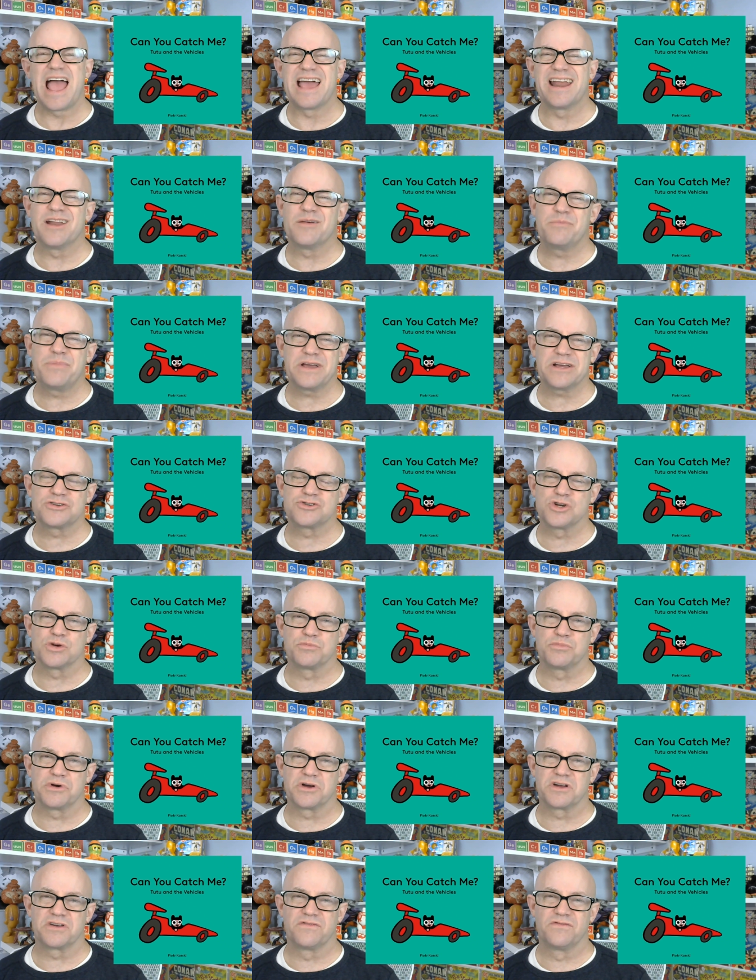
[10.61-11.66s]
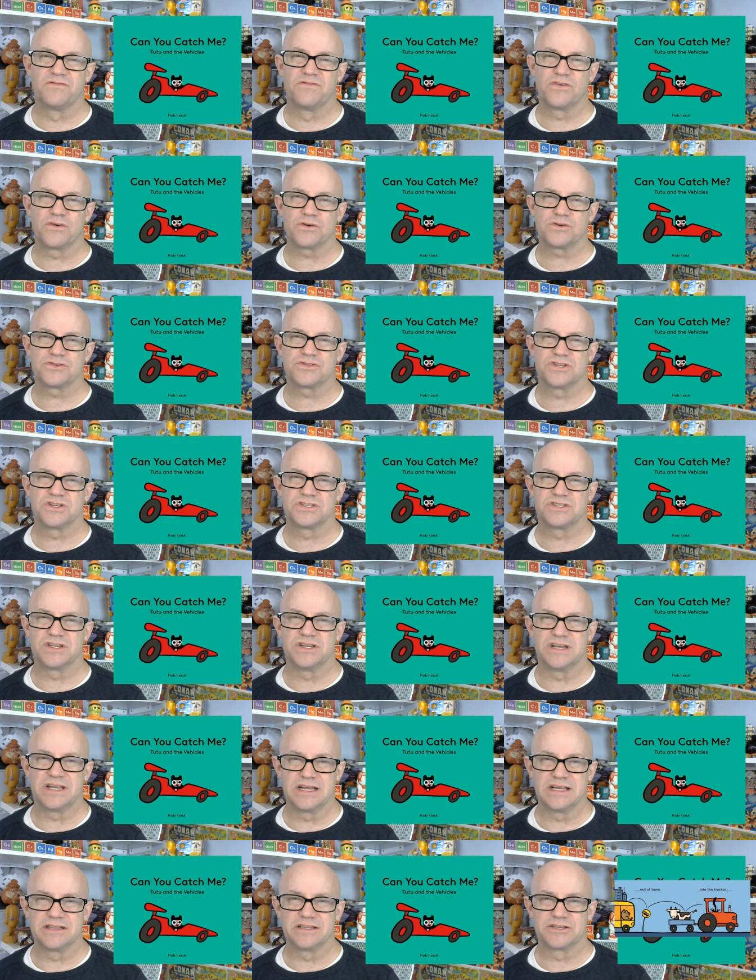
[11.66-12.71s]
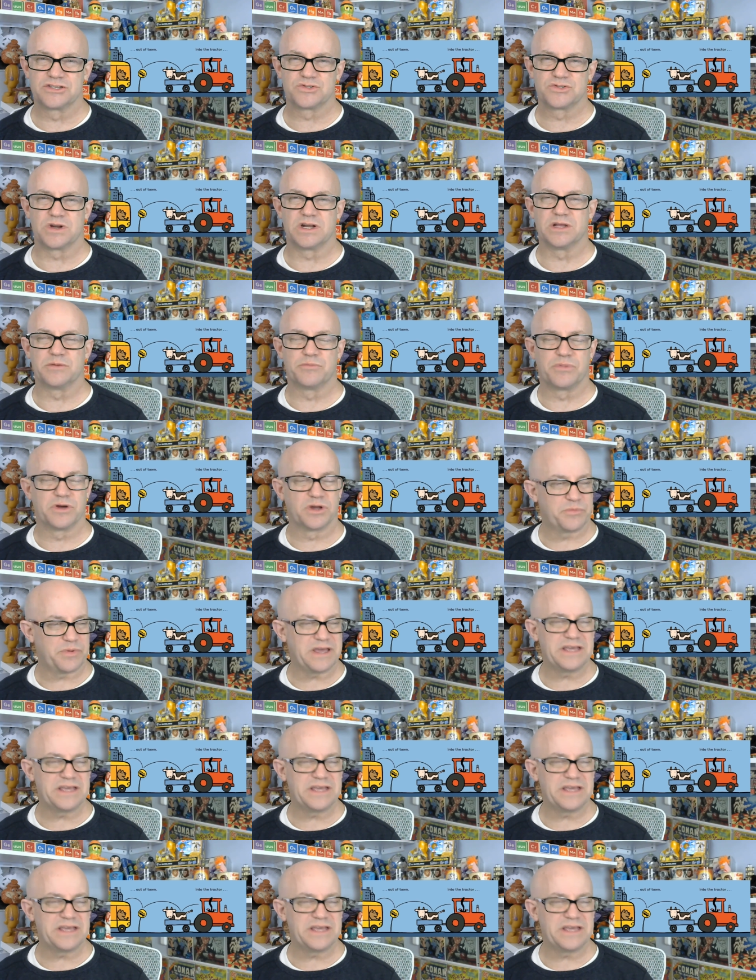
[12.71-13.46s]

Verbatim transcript: And a picture book versus an illustrated book,